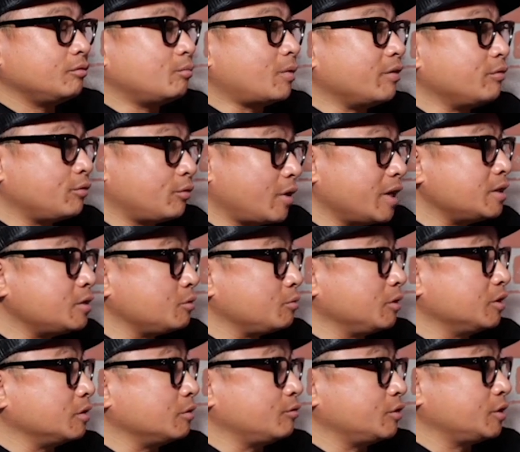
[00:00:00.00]
my friends were
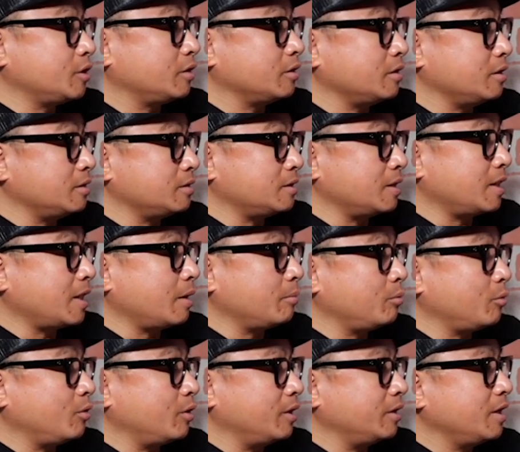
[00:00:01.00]
in the fraternities at that
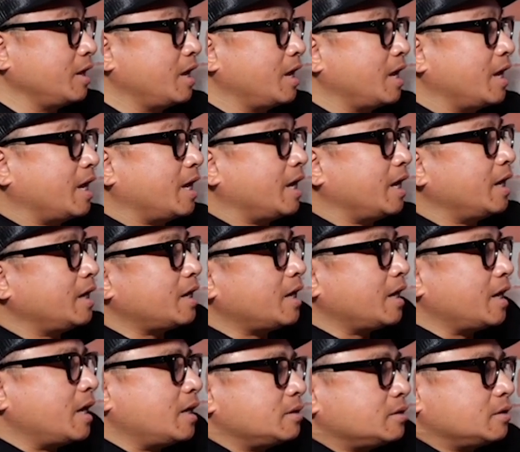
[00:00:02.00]
point. And I
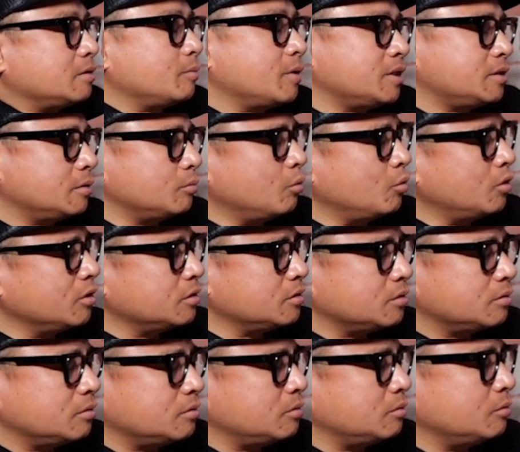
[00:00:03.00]
asked them, I said,
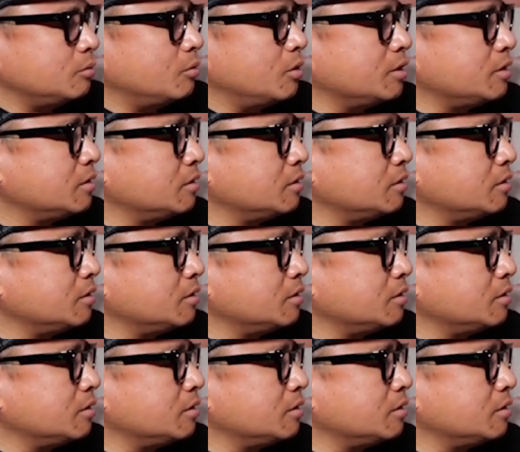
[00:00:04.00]
what's